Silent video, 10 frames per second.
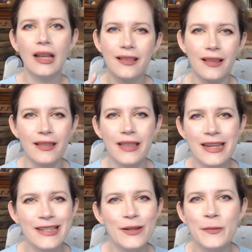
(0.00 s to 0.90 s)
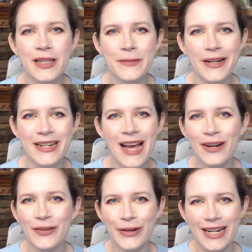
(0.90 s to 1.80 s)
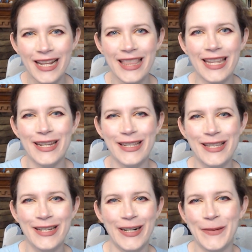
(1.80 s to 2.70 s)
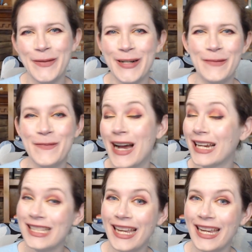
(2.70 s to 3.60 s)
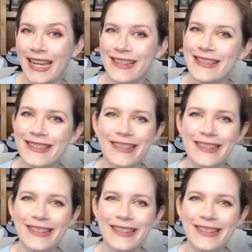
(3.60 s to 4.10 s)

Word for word: The things you miss by not reading the description box, I guess.